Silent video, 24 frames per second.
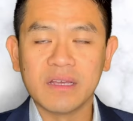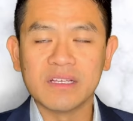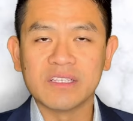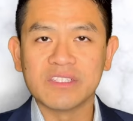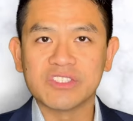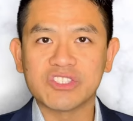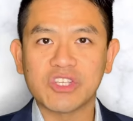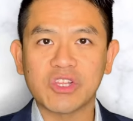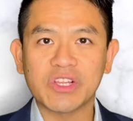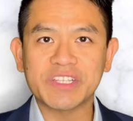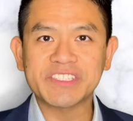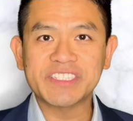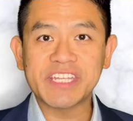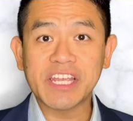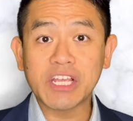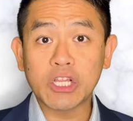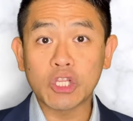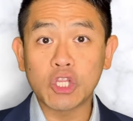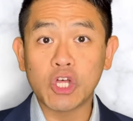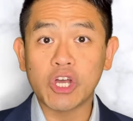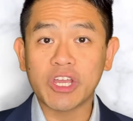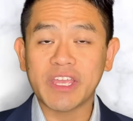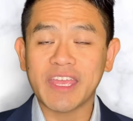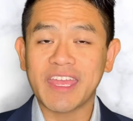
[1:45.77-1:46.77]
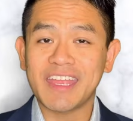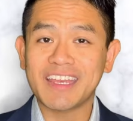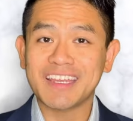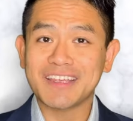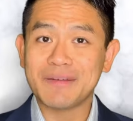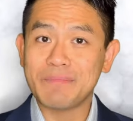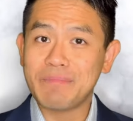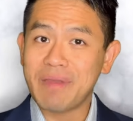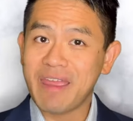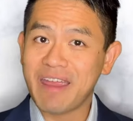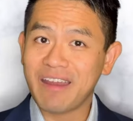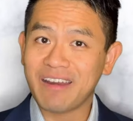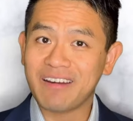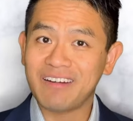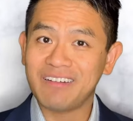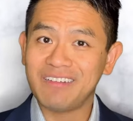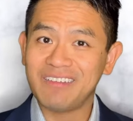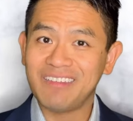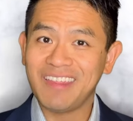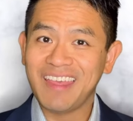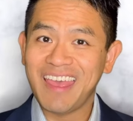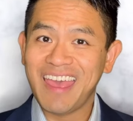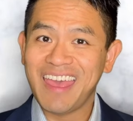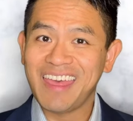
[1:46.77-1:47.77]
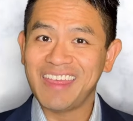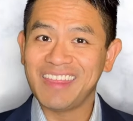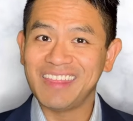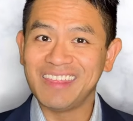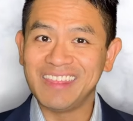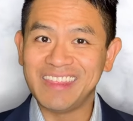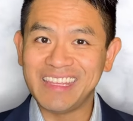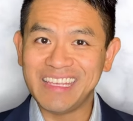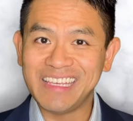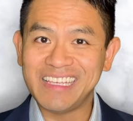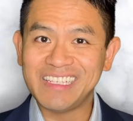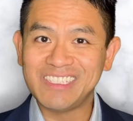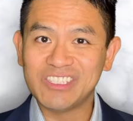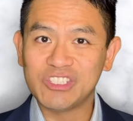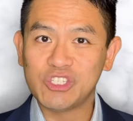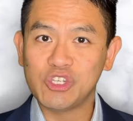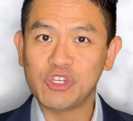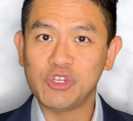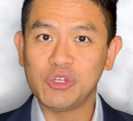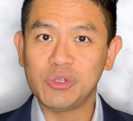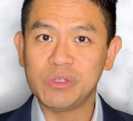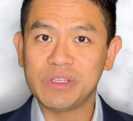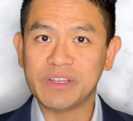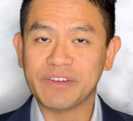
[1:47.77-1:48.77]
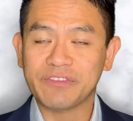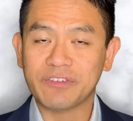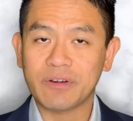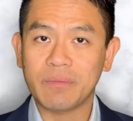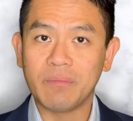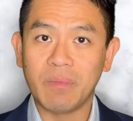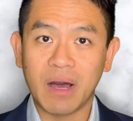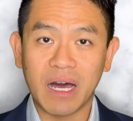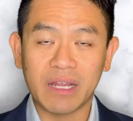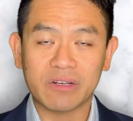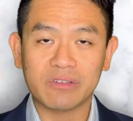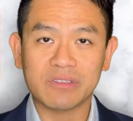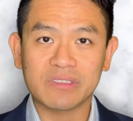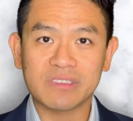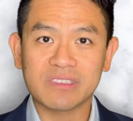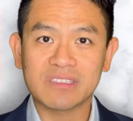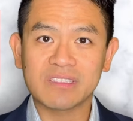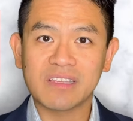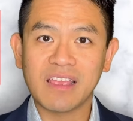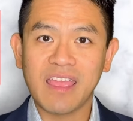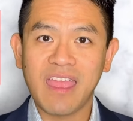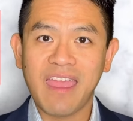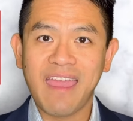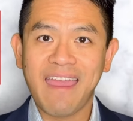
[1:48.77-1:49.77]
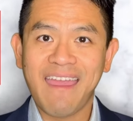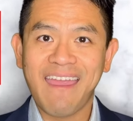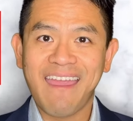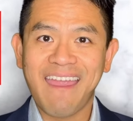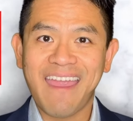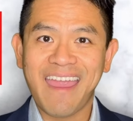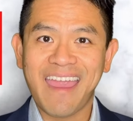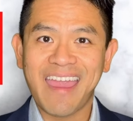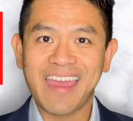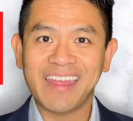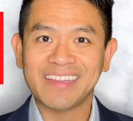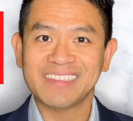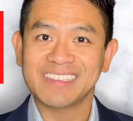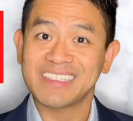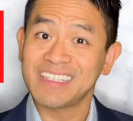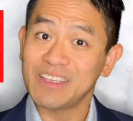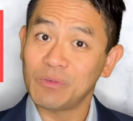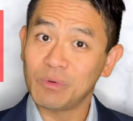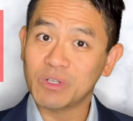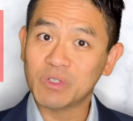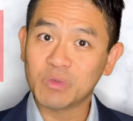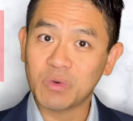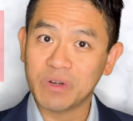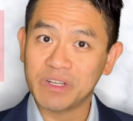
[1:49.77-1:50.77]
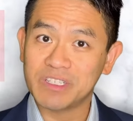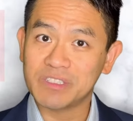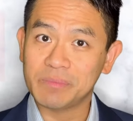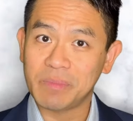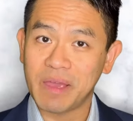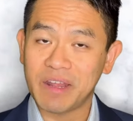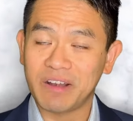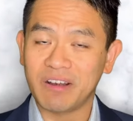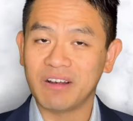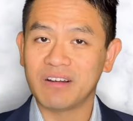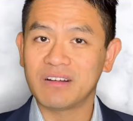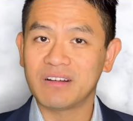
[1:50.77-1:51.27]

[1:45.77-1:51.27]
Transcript: So let's take a look and compare these two different models and see which one is better.